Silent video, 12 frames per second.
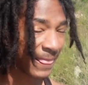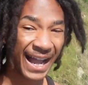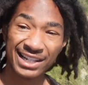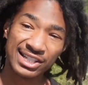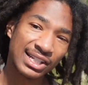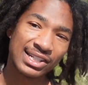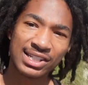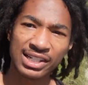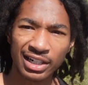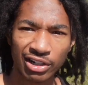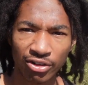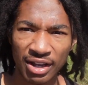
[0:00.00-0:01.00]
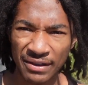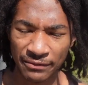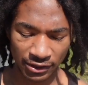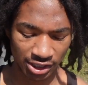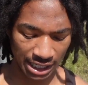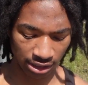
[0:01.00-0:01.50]
I just seen a
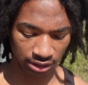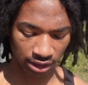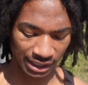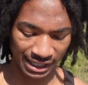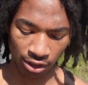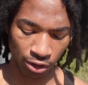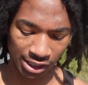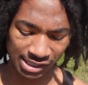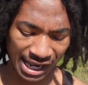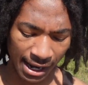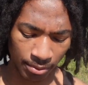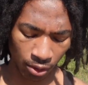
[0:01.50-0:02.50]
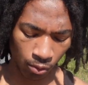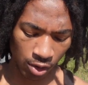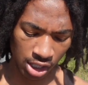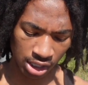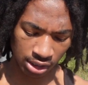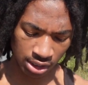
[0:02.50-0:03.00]
redfish out there hit on the top of the
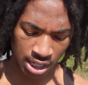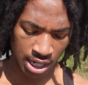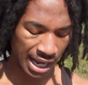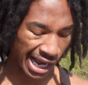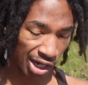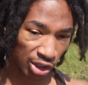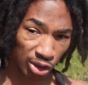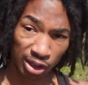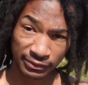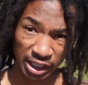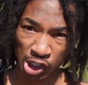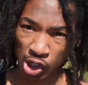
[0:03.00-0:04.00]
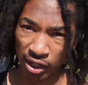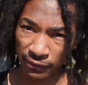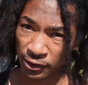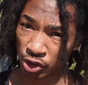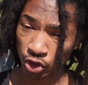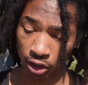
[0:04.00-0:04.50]
water. I don't know if they going
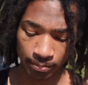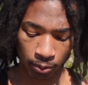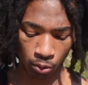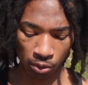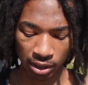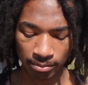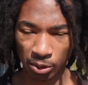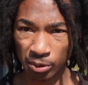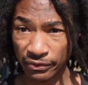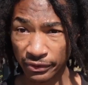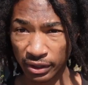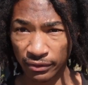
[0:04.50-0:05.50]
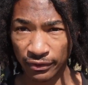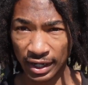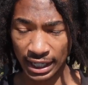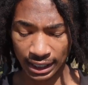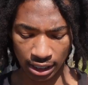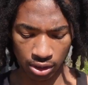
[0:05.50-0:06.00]
for shrimp or what, but we finna
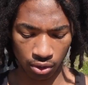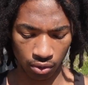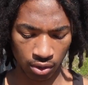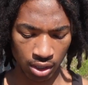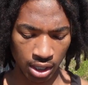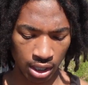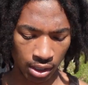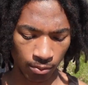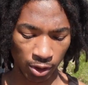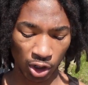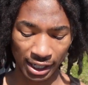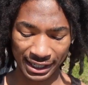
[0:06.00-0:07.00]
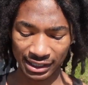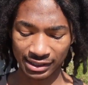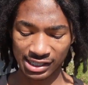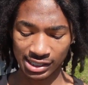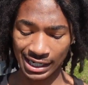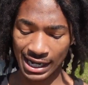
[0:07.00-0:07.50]
find out. We're gonna get
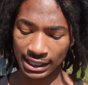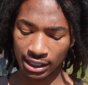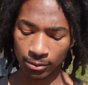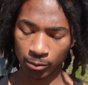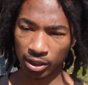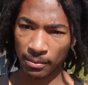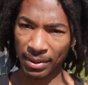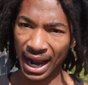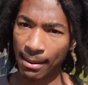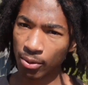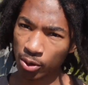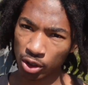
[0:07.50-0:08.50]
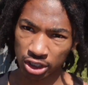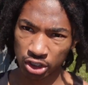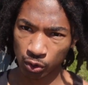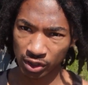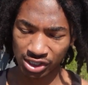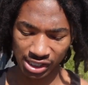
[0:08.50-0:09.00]
this lined up with a bobber. We're gonna
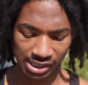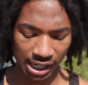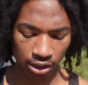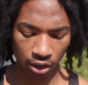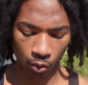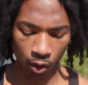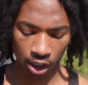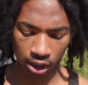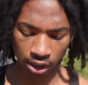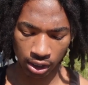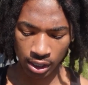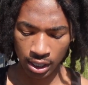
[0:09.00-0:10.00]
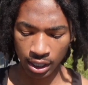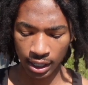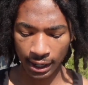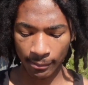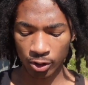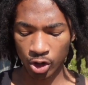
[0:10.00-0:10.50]
twist this out in the water,
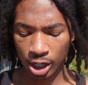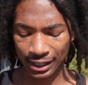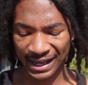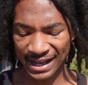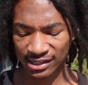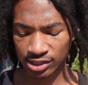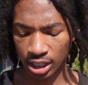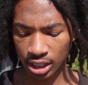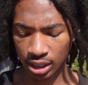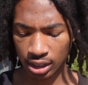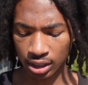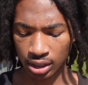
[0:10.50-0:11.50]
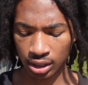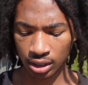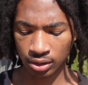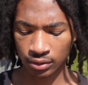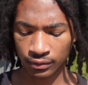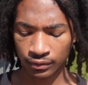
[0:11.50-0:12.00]
and we're gonna cast our
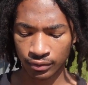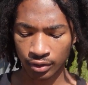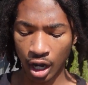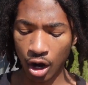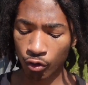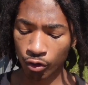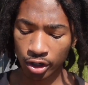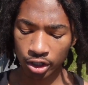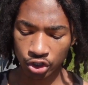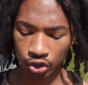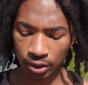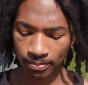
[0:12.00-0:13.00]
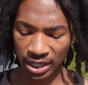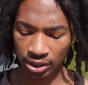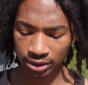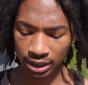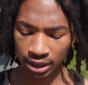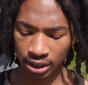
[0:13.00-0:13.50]
real shrimp out
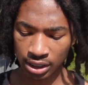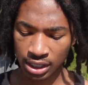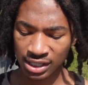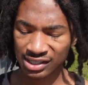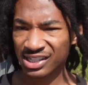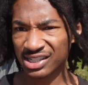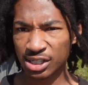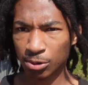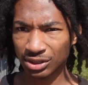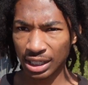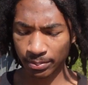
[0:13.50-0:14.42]
there to see what they